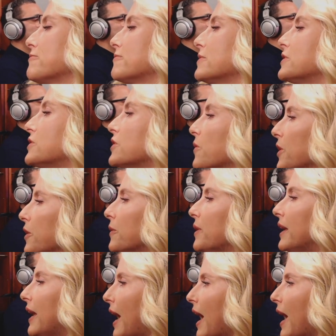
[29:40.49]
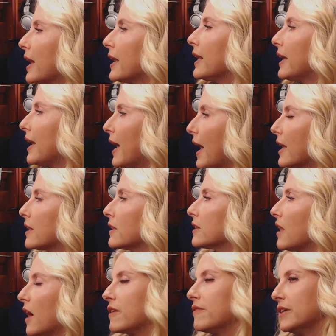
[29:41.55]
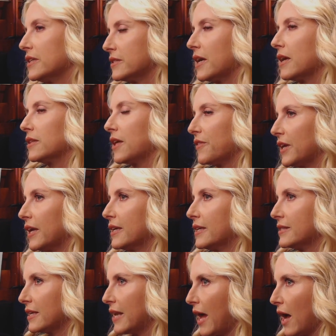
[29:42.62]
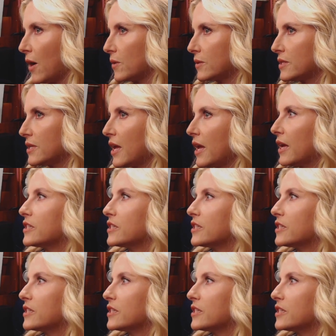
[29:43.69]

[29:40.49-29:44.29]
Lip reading: So, he had a lot of intel on the ins and outs.